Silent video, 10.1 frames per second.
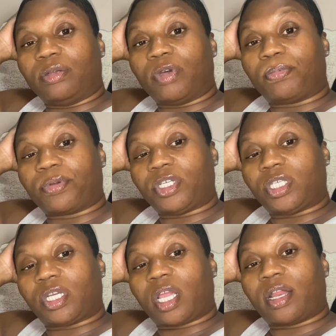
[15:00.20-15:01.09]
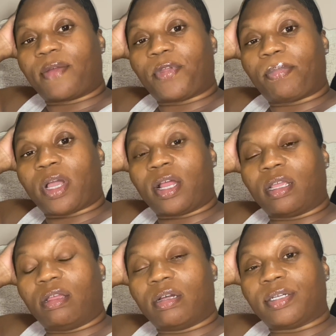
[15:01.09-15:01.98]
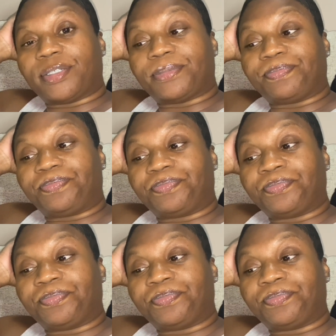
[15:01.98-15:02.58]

do appreciate everybody. Um,